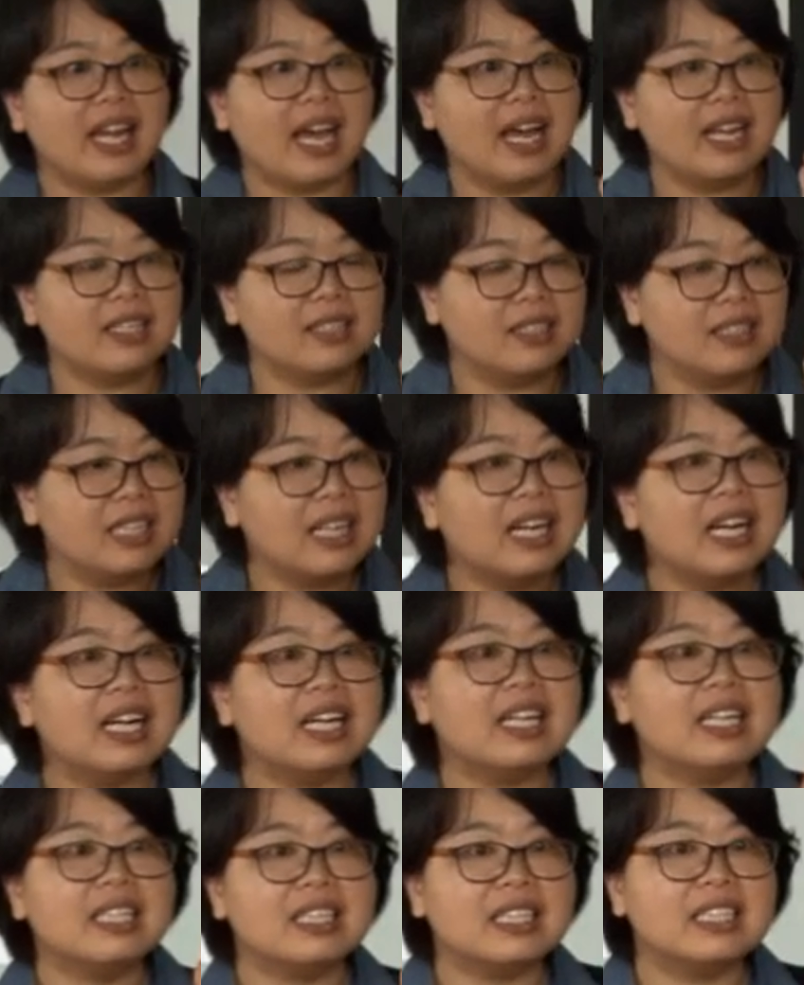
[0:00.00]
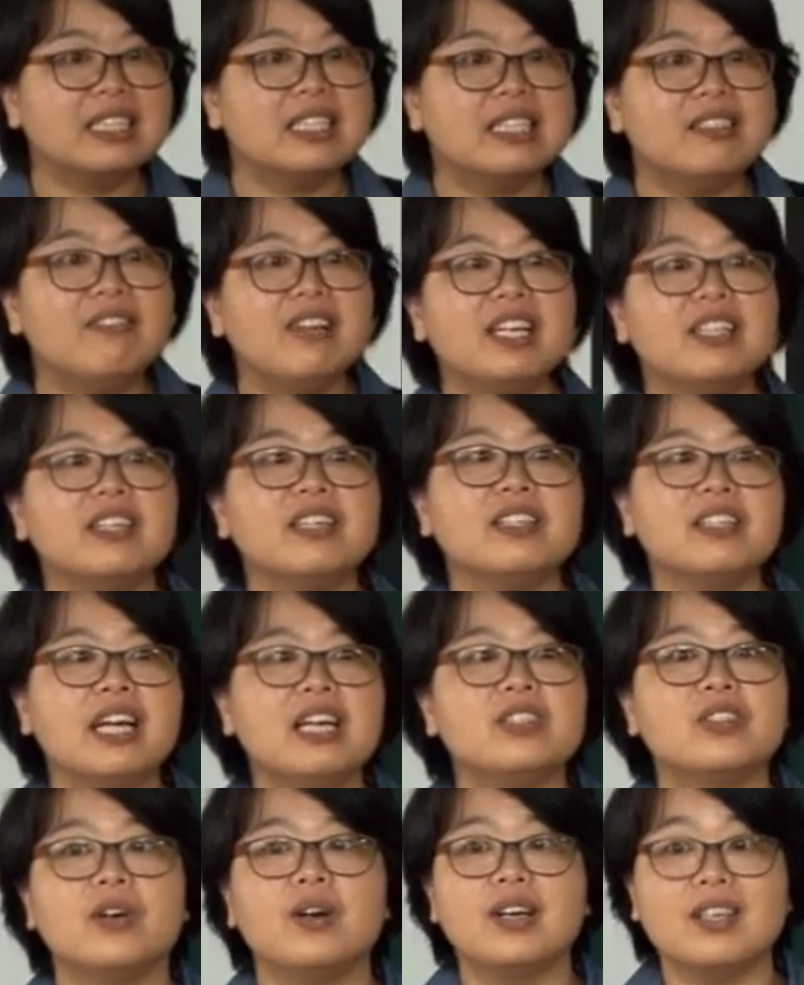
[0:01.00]
has velar
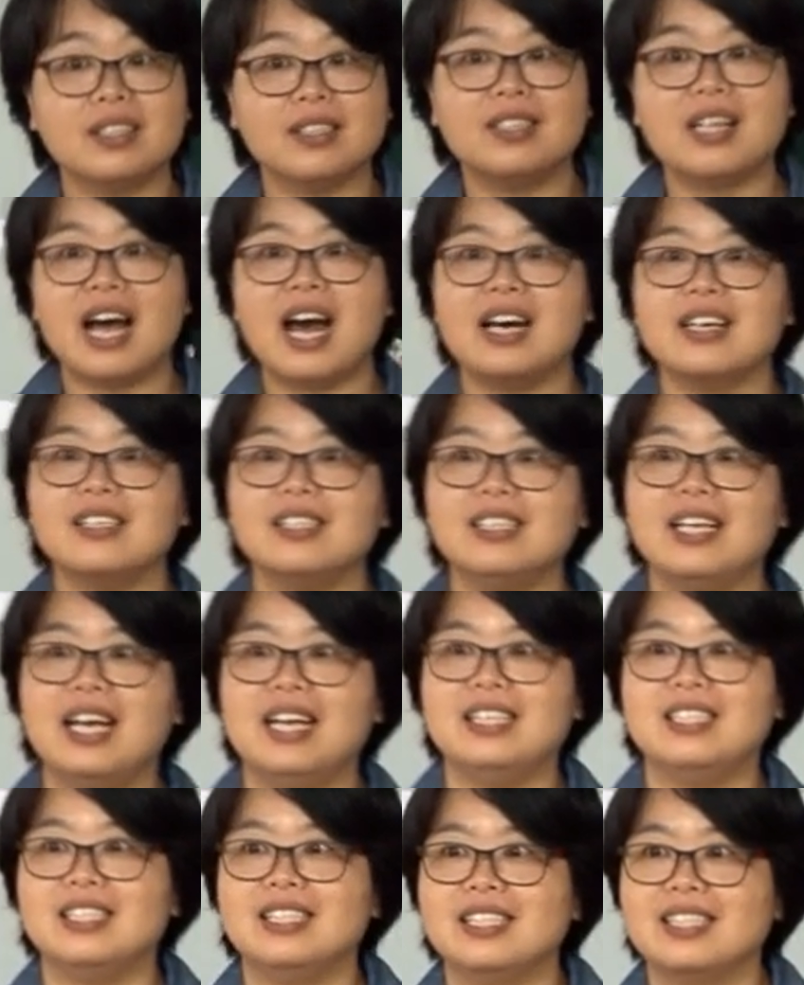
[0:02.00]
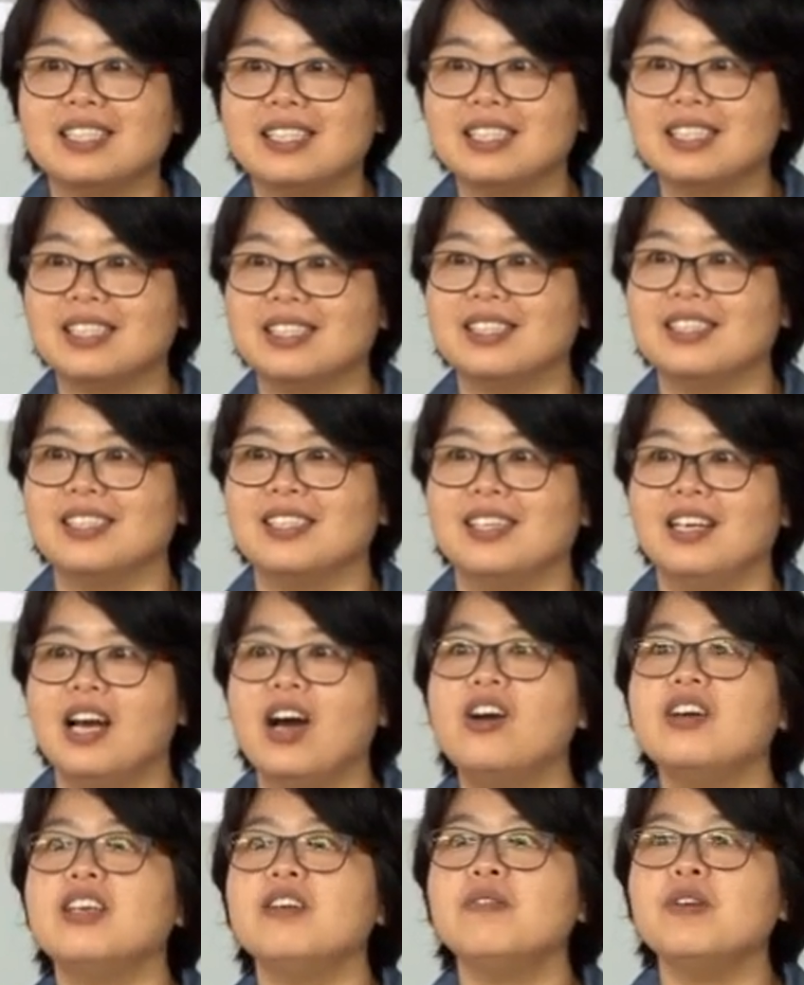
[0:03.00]
nasal as the onset.
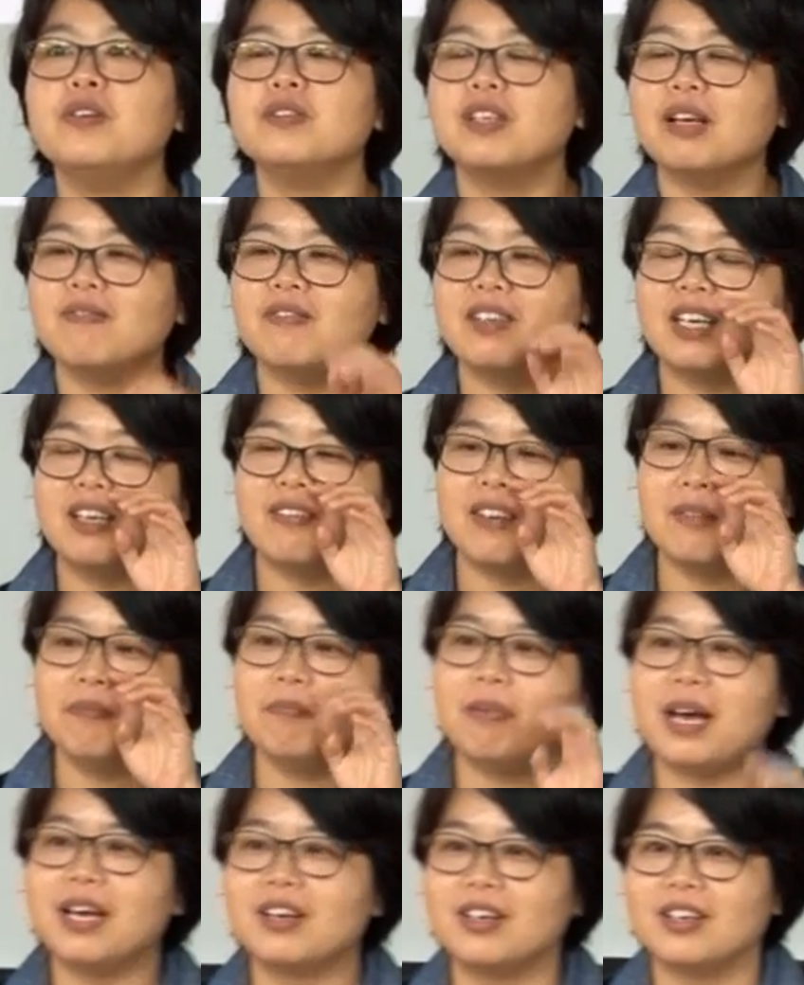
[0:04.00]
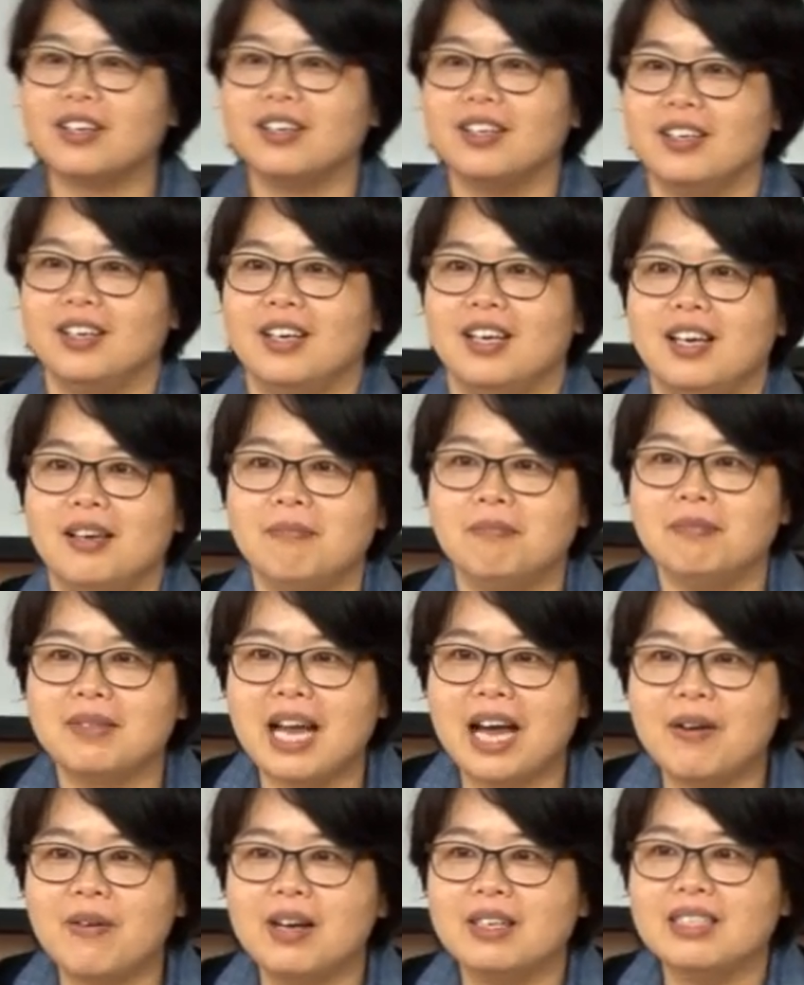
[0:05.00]
I'll give you something even better. In
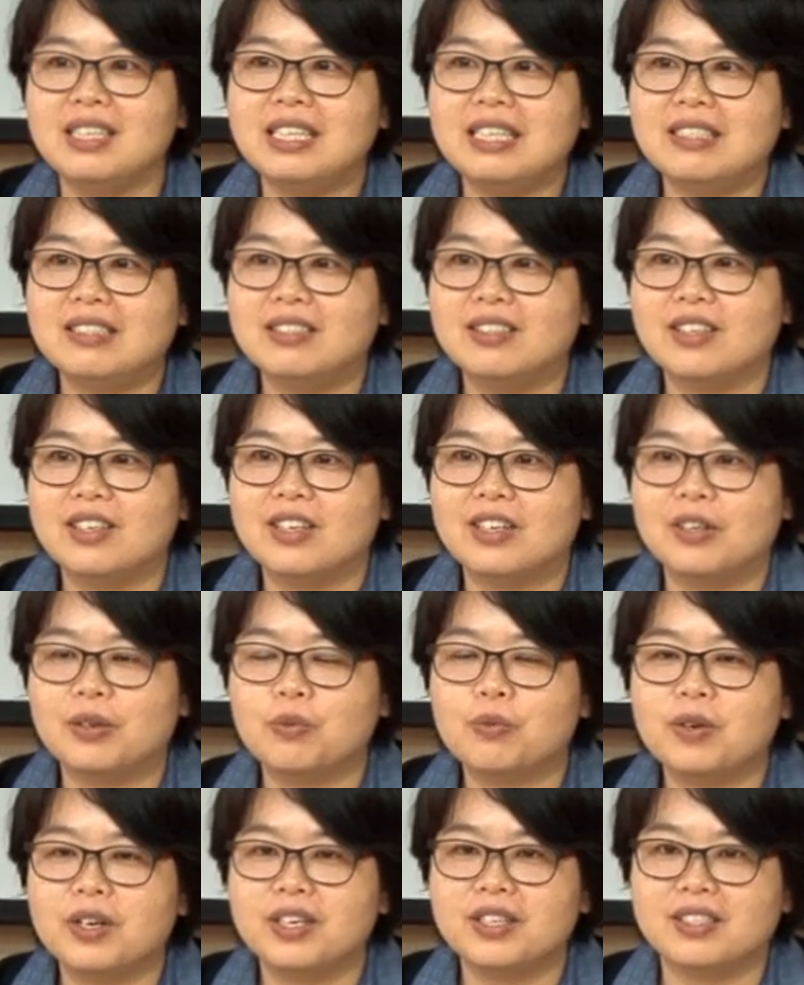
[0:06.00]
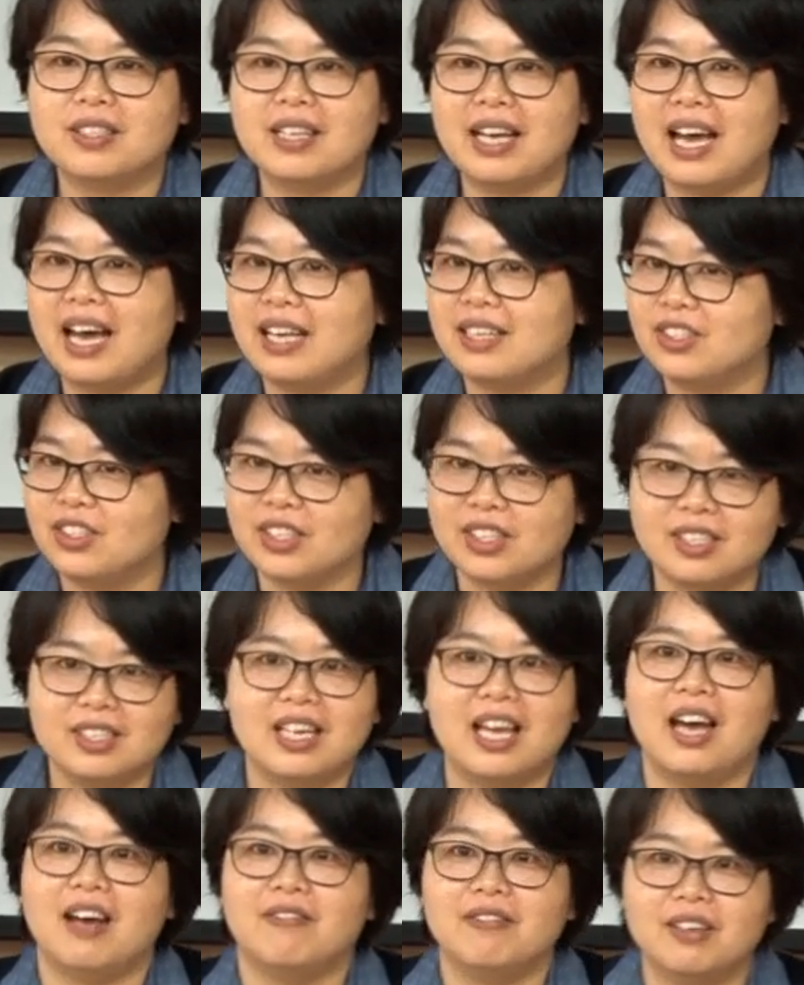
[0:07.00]
Taiwanese, there are words that just
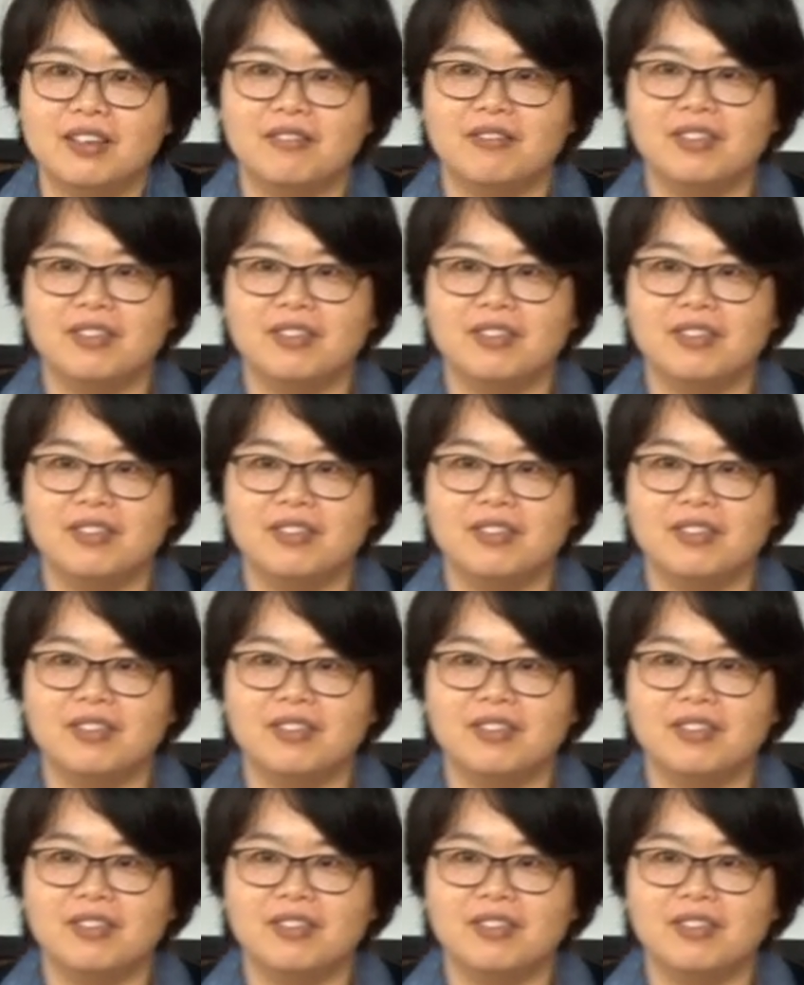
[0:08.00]
have the